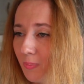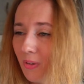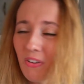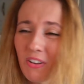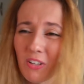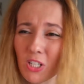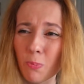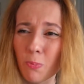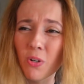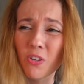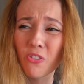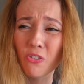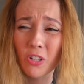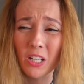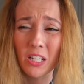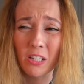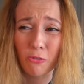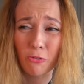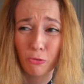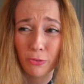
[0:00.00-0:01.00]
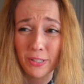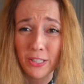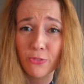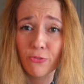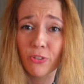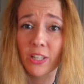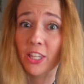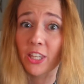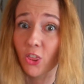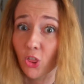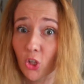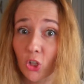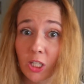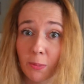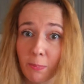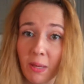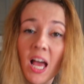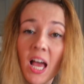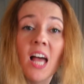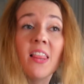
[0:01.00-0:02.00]
Maybe I just put it in the freezer for like
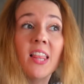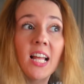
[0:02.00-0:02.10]
30 minutes.